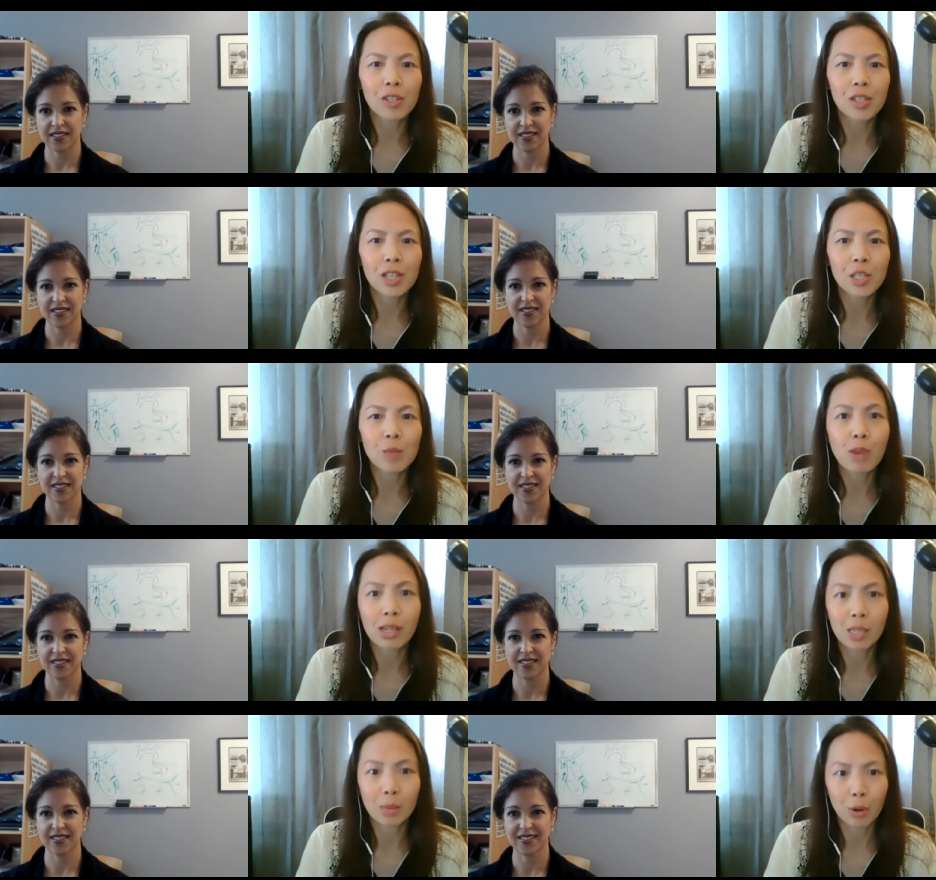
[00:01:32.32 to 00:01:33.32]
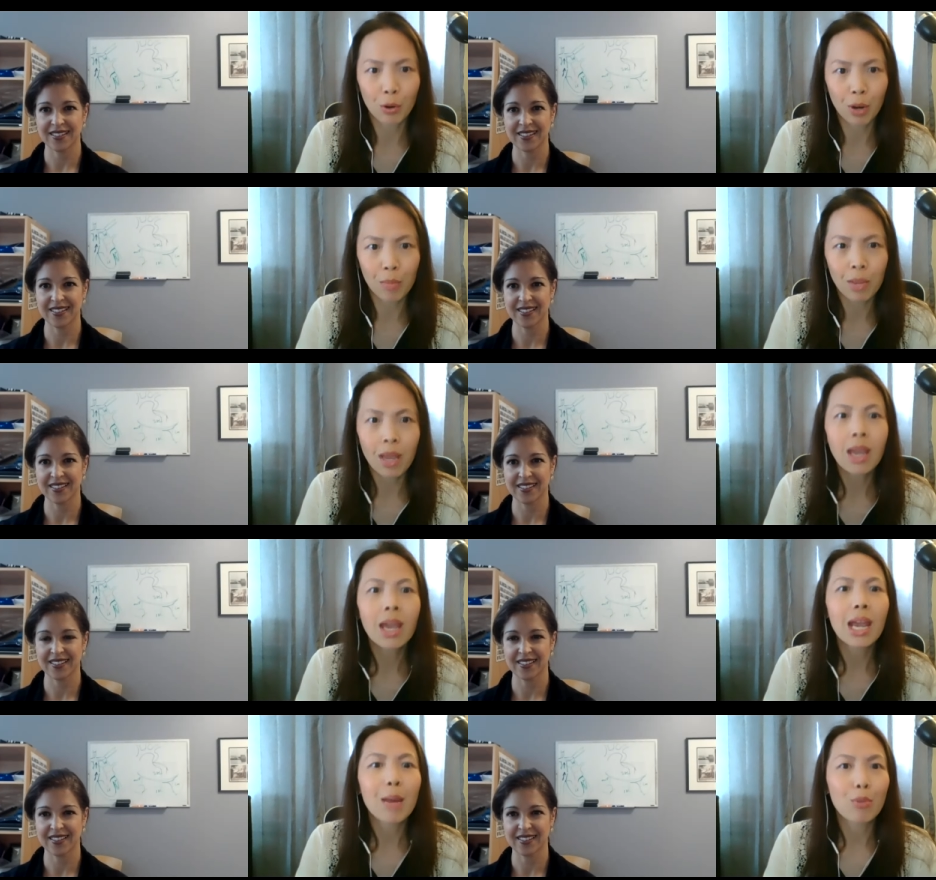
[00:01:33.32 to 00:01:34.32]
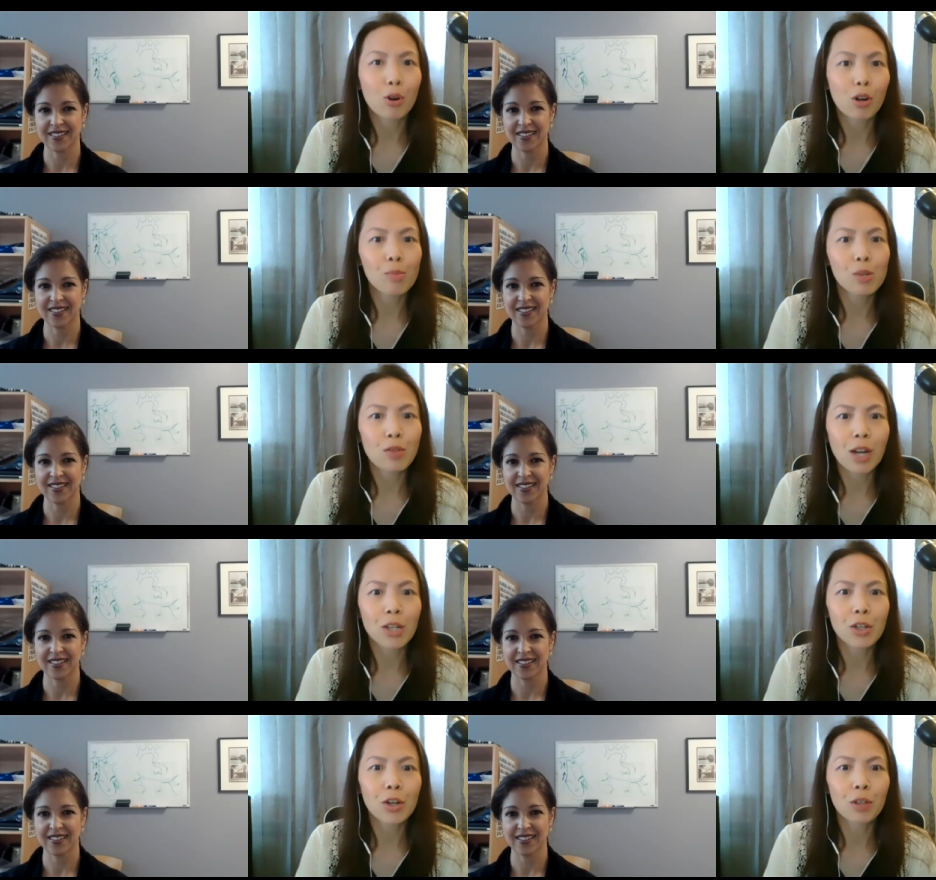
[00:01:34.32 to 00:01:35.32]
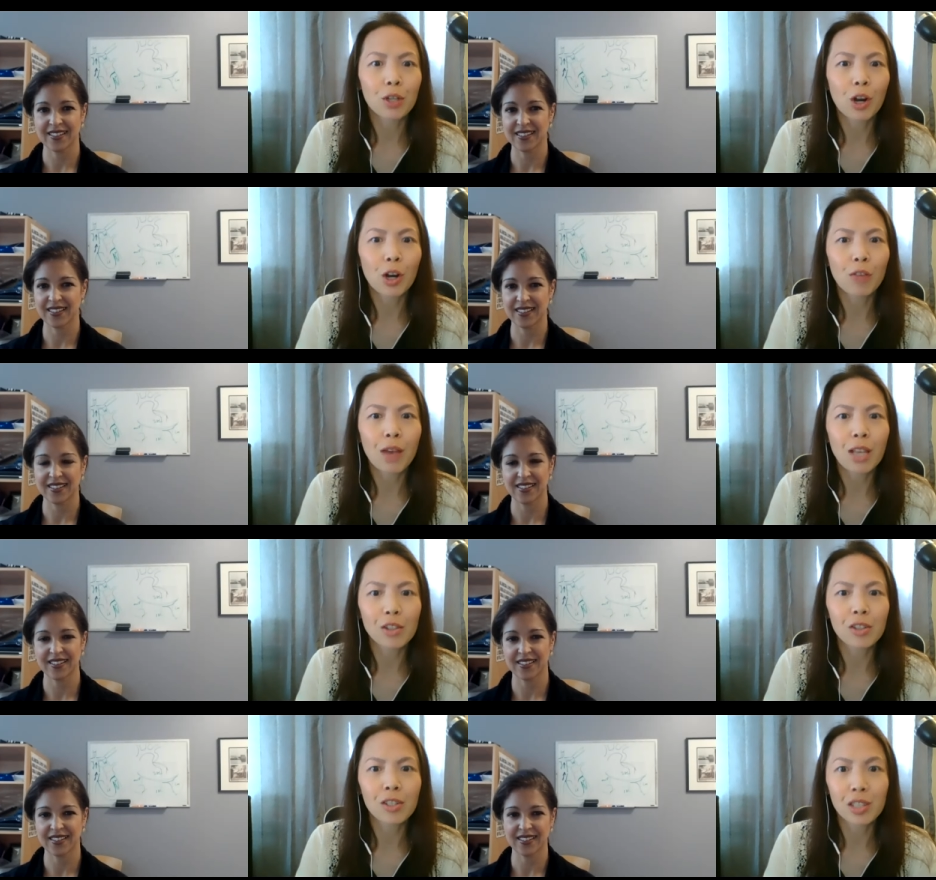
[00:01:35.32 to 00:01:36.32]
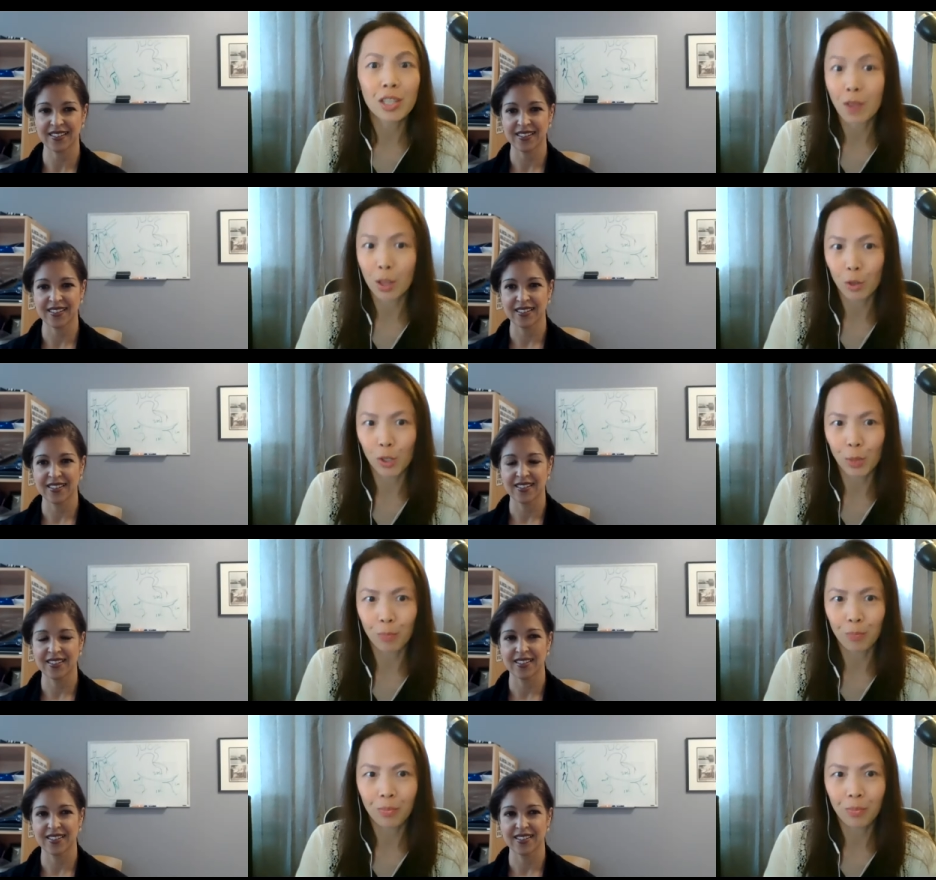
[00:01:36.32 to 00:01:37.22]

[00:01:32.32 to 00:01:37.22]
Speaker 1: Disease and Pregnancy Program and program director of the Cardiovascular Disease Fellowship.